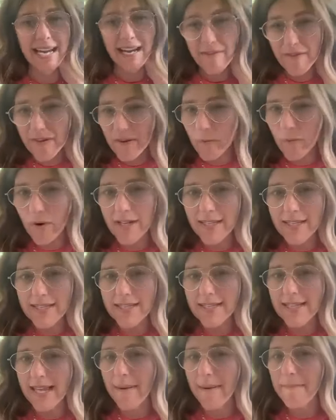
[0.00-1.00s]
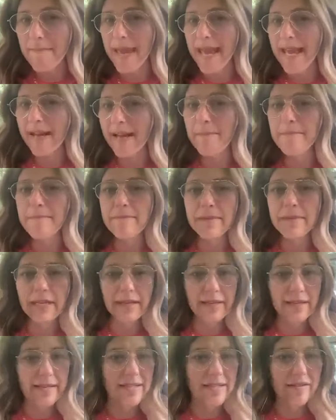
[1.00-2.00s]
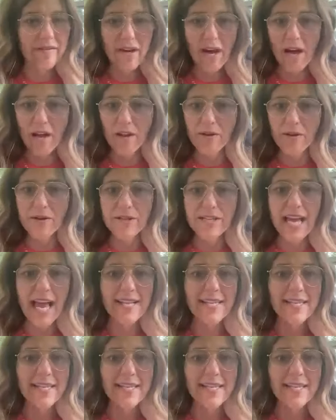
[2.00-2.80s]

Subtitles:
even ones that make millions of dollars.